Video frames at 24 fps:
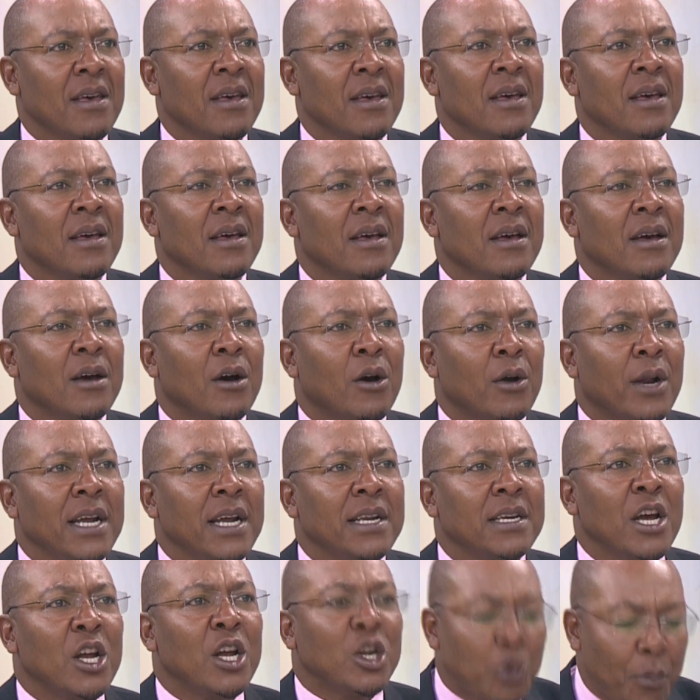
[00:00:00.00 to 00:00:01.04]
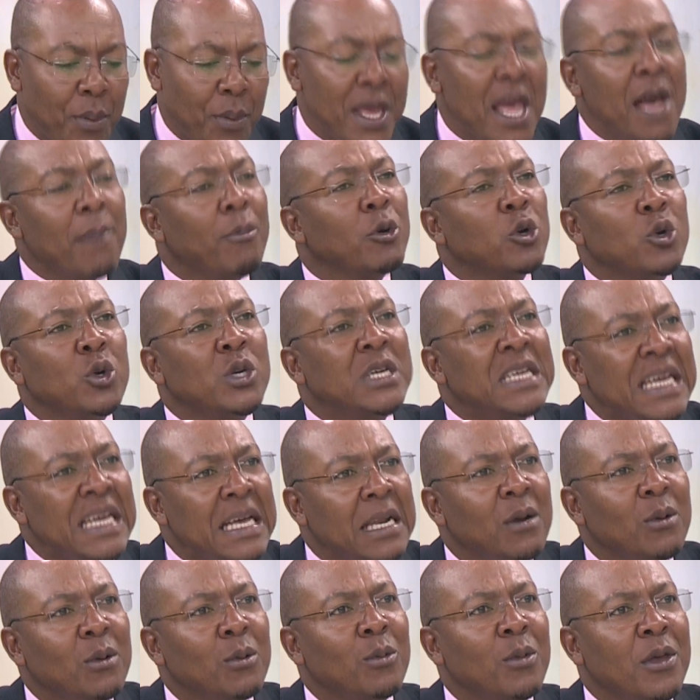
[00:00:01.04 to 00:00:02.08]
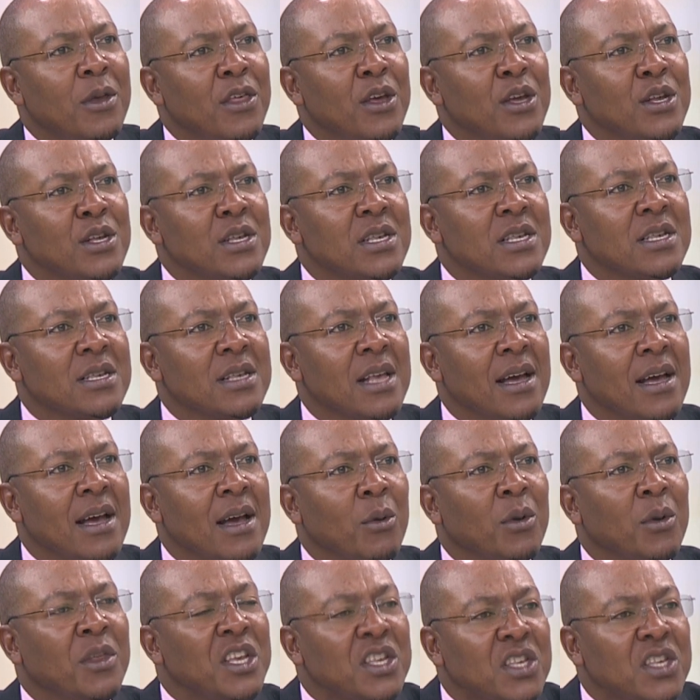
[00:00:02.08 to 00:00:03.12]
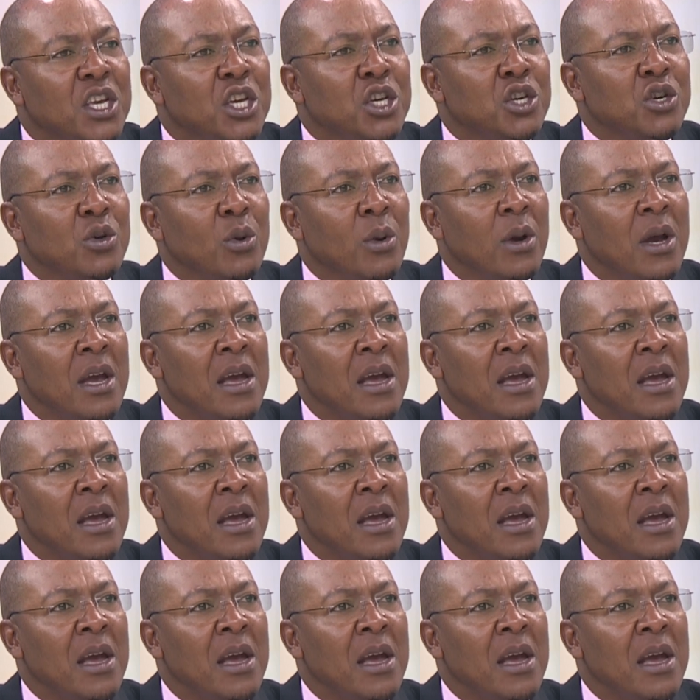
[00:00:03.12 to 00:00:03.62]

Right. All right, to be able to deal with this issue.